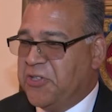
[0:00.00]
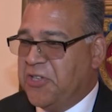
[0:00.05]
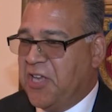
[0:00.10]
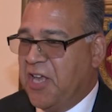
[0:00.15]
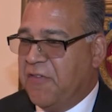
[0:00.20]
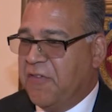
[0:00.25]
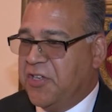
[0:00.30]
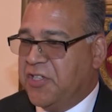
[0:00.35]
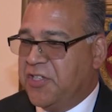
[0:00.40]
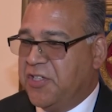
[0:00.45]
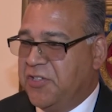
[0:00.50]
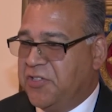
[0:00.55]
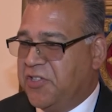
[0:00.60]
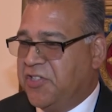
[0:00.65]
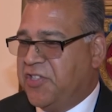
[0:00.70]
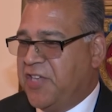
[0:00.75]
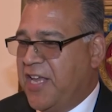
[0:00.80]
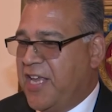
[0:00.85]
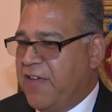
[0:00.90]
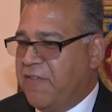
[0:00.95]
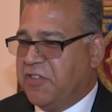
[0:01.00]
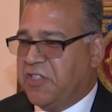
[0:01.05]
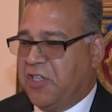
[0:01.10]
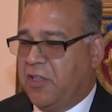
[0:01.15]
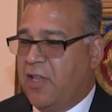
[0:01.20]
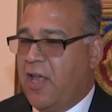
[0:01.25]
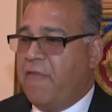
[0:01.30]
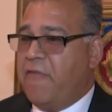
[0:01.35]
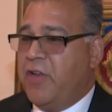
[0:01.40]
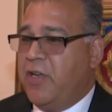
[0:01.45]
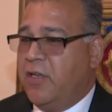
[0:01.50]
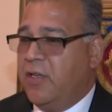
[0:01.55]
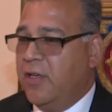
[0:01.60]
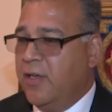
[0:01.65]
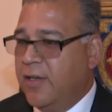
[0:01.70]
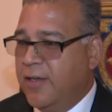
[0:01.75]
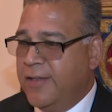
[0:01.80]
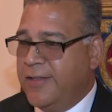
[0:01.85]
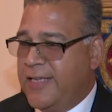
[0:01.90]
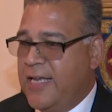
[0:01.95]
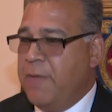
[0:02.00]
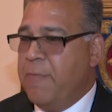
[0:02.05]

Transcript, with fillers: that unforeseen professional